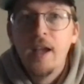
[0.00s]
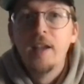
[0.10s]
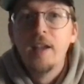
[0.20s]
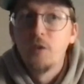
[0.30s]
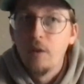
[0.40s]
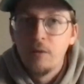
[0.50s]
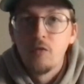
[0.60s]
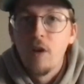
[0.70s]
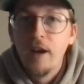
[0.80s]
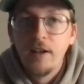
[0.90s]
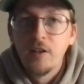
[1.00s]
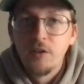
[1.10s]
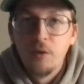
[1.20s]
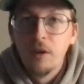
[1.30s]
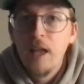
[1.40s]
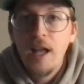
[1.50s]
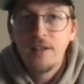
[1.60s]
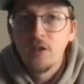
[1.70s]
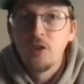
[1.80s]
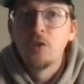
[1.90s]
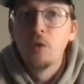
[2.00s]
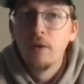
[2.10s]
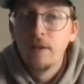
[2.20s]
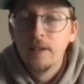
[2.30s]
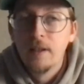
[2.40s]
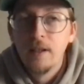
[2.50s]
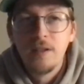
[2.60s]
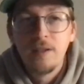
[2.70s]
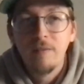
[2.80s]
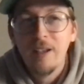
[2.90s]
And so I was writing lots of storylines